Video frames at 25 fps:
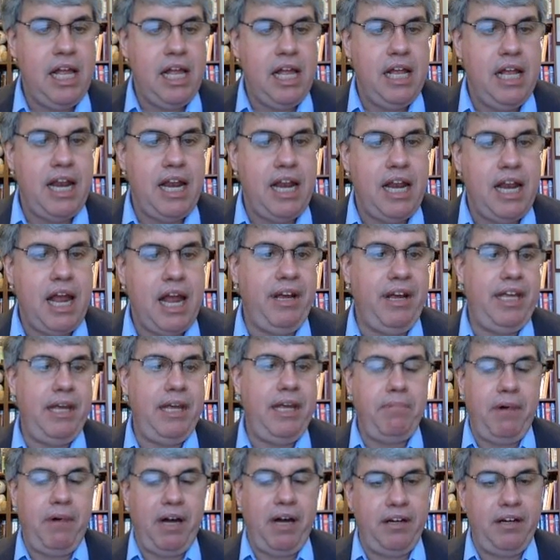Now we could
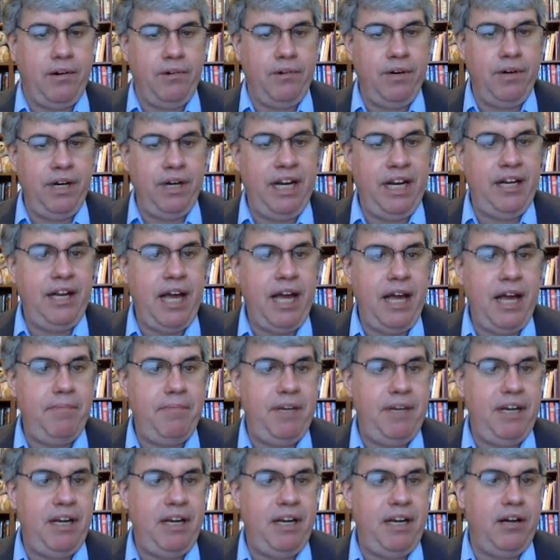keep on going and
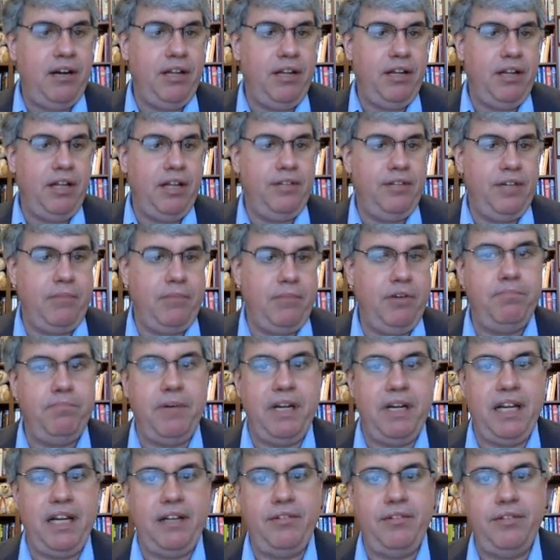typing in all these numbers,
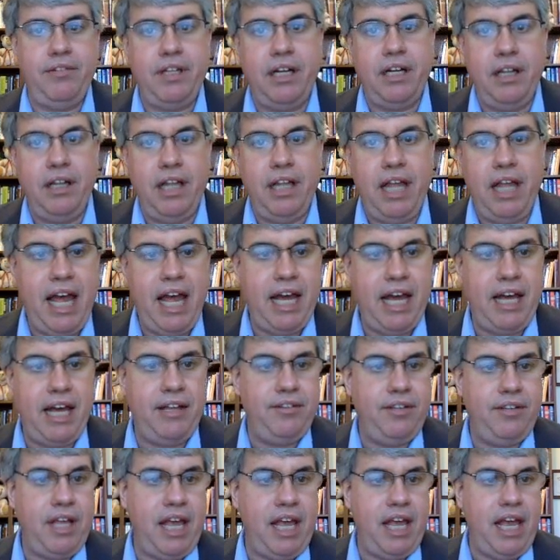but Excel
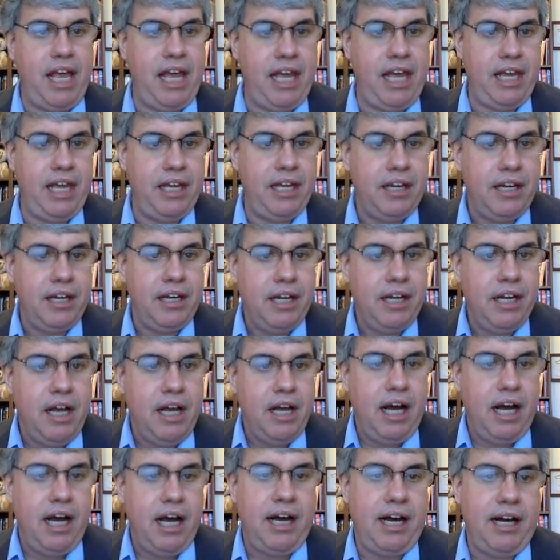has a,
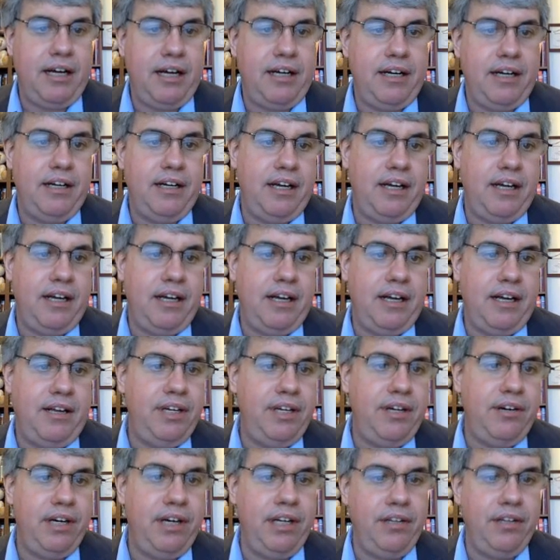uh, a
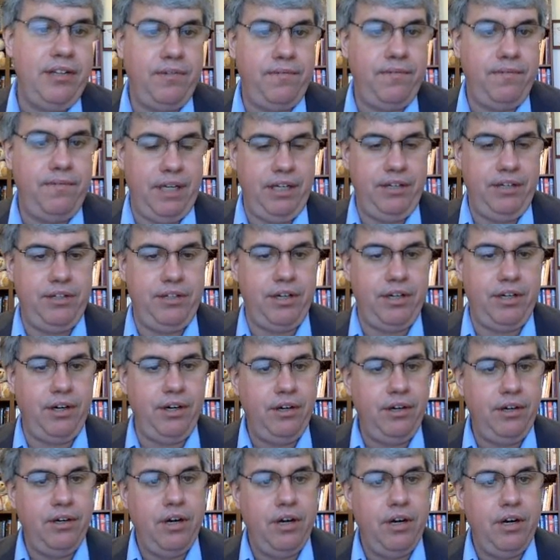series
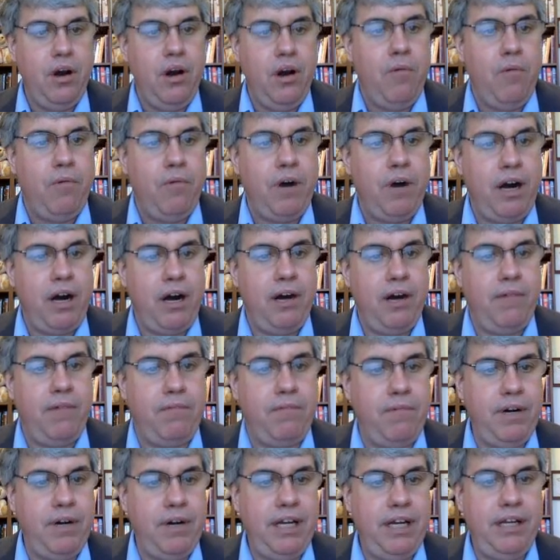feature where if
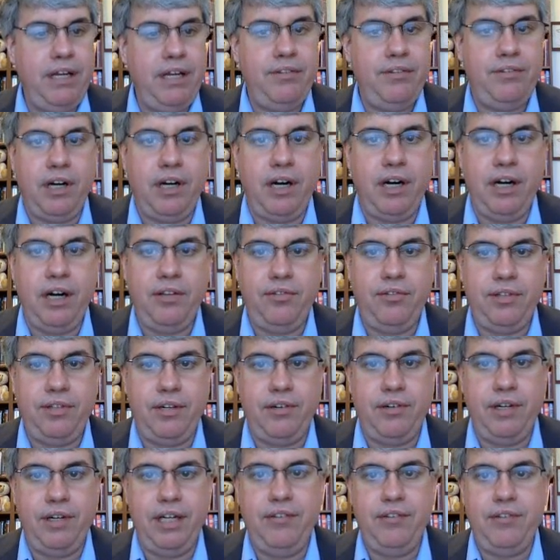we start a
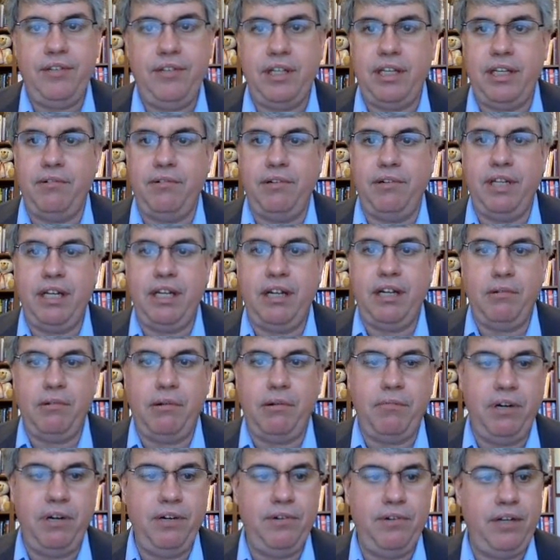series, it'll tell what
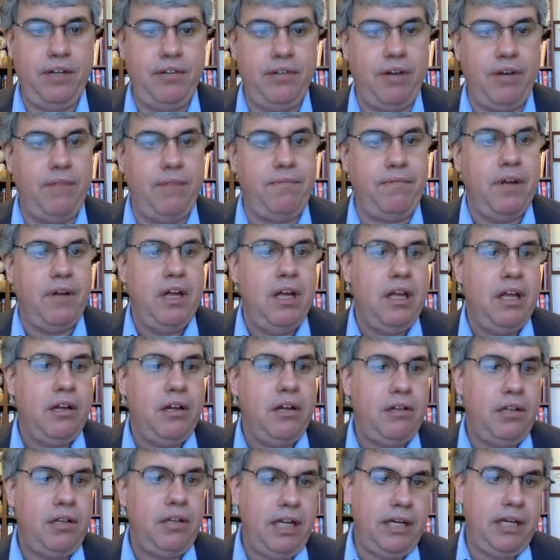we're doing. So I've
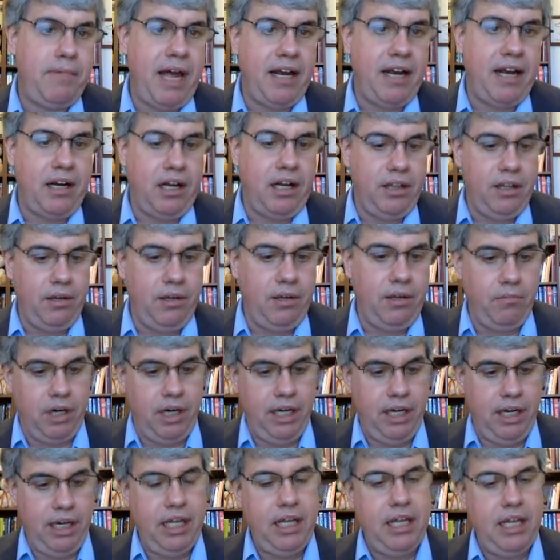clicked back on the
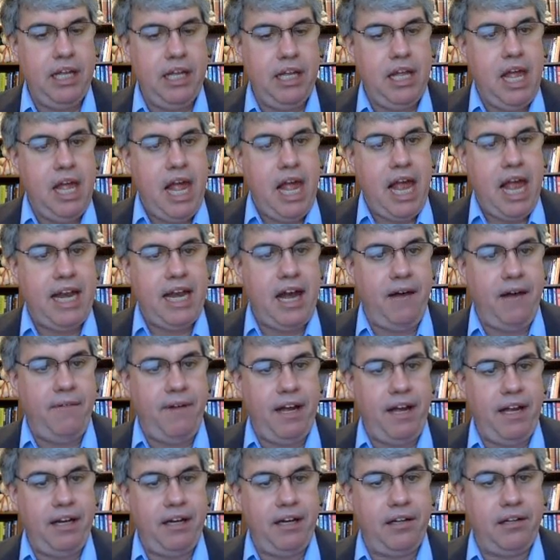one, and now if I
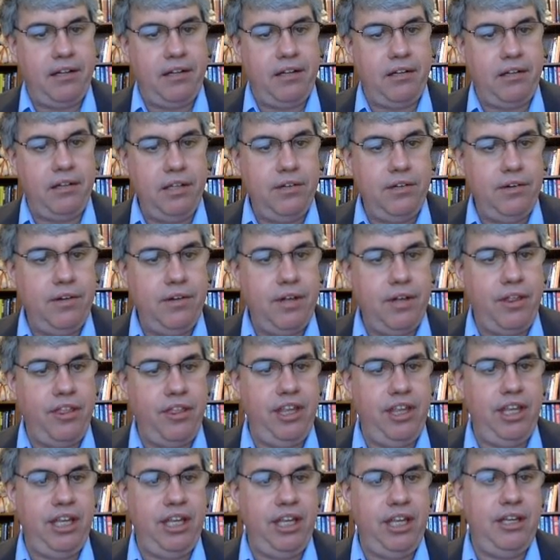include
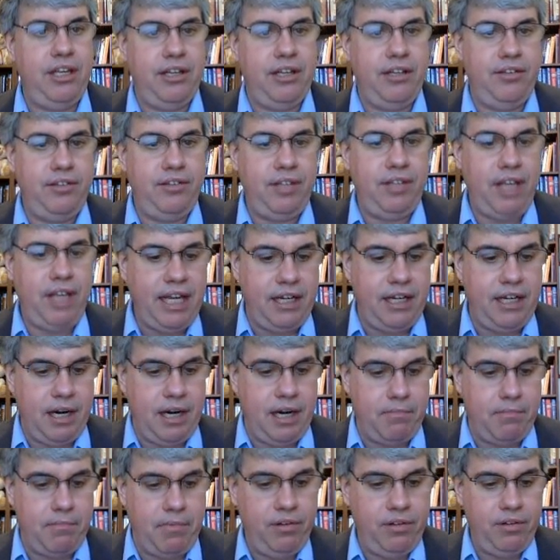the second
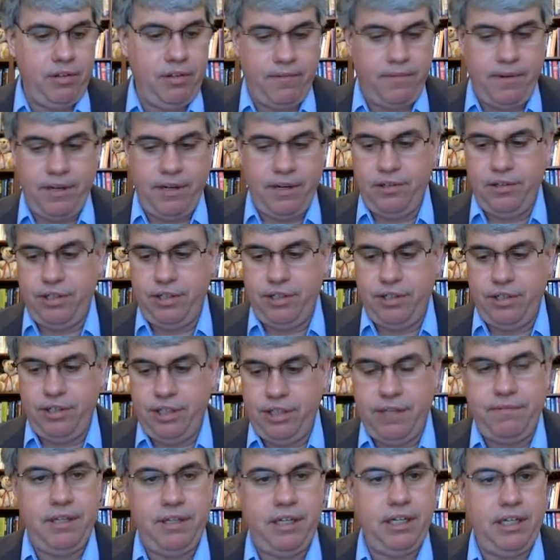number, so if I do
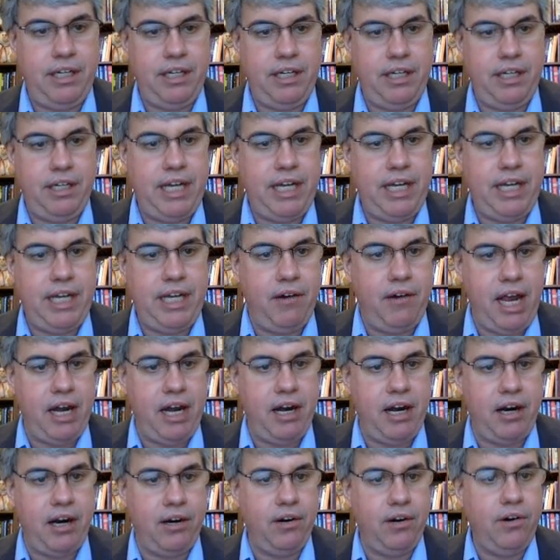shift down
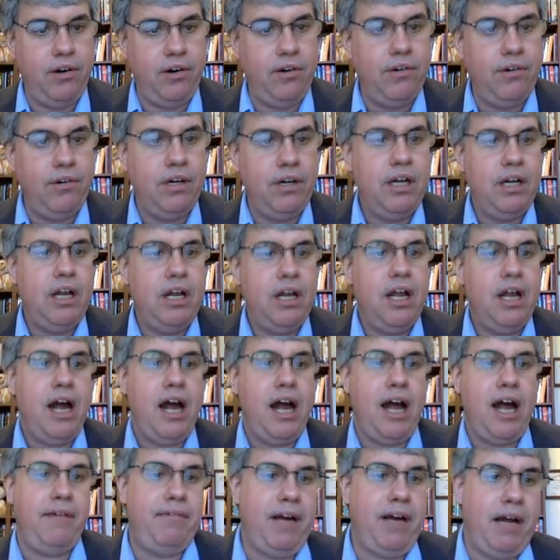arrow,
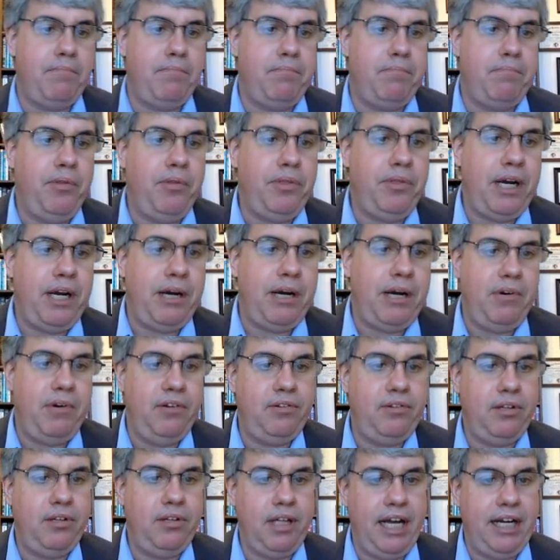I've got both numbers
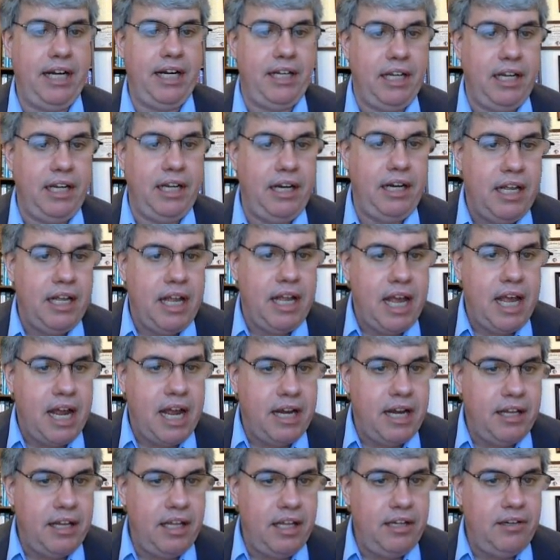selected,
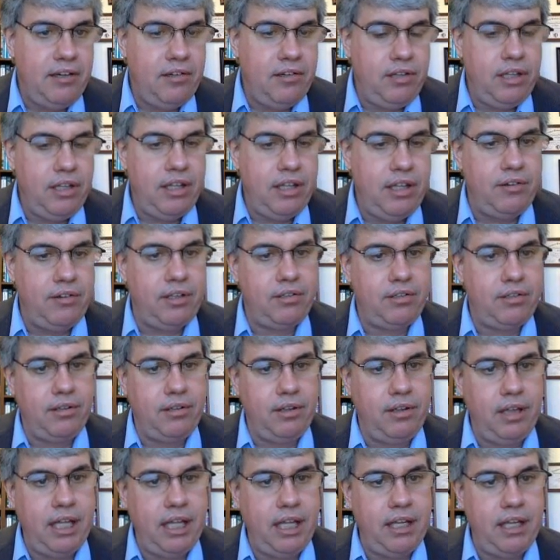and then you see there's this
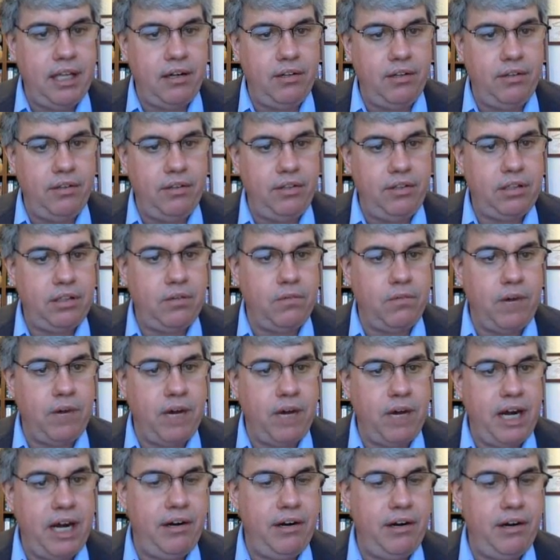little
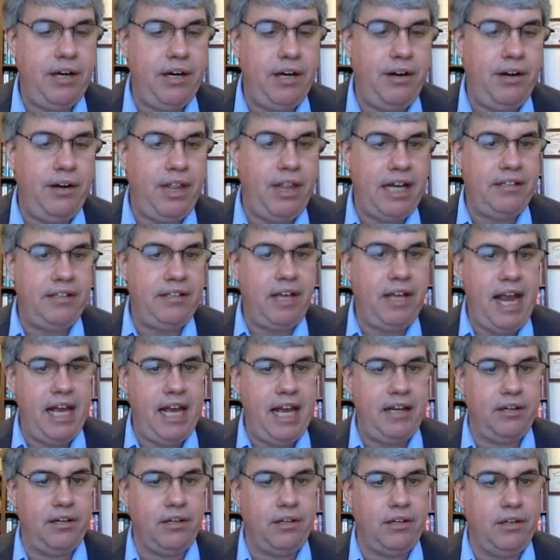square here, that's a
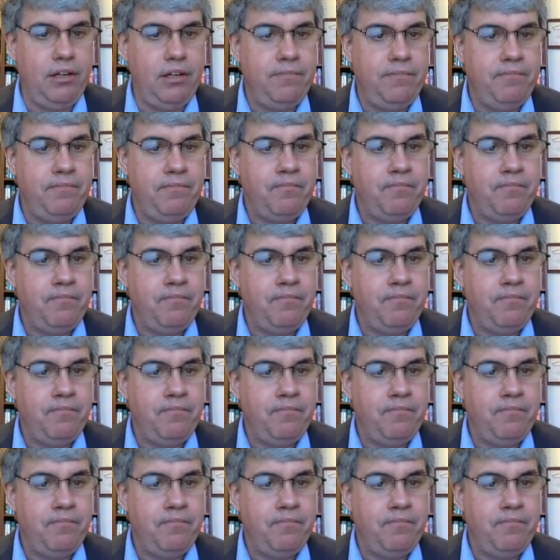handle.